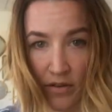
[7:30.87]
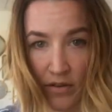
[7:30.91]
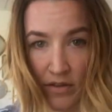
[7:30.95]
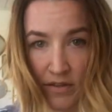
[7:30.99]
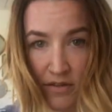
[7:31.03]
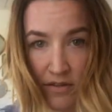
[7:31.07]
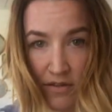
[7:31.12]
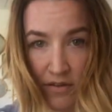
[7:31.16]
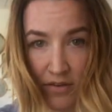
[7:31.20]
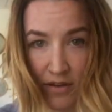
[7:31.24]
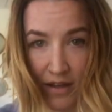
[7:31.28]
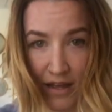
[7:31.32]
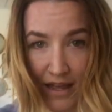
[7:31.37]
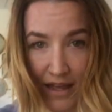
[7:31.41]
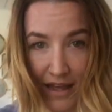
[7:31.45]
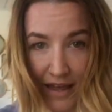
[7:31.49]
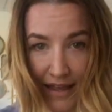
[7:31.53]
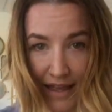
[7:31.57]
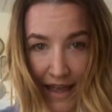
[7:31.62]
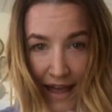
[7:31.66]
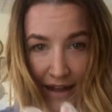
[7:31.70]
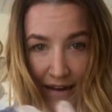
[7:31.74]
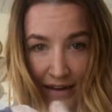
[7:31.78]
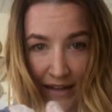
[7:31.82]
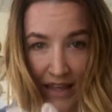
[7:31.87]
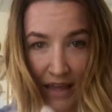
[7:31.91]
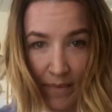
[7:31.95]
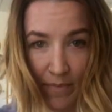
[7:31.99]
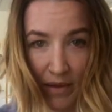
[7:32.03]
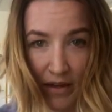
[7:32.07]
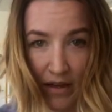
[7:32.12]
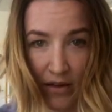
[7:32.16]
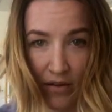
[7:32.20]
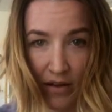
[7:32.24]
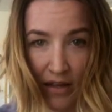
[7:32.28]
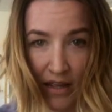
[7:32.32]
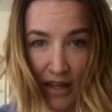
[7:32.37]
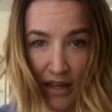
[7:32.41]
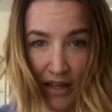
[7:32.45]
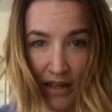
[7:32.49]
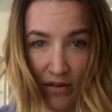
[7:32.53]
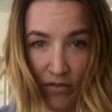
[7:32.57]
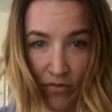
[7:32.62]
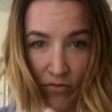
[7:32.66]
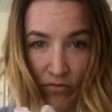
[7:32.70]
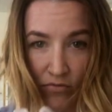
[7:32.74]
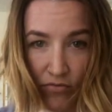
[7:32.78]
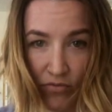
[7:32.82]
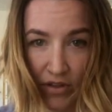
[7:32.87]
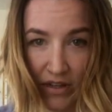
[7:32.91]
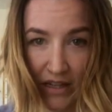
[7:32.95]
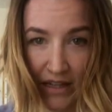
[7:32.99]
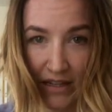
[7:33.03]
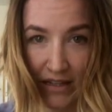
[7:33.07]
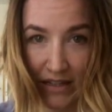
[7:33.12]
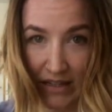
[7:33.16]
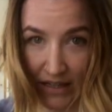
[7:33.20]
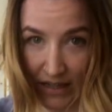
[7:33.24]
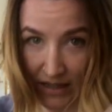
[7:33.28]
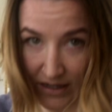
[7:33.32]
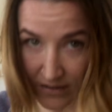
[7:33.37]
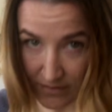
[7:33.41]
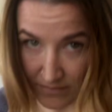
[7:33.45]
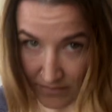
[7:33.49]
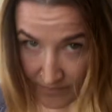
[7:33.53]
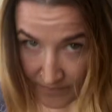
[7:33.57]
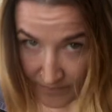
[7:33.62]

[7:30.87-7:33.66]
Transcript: So again, keeping it really clean.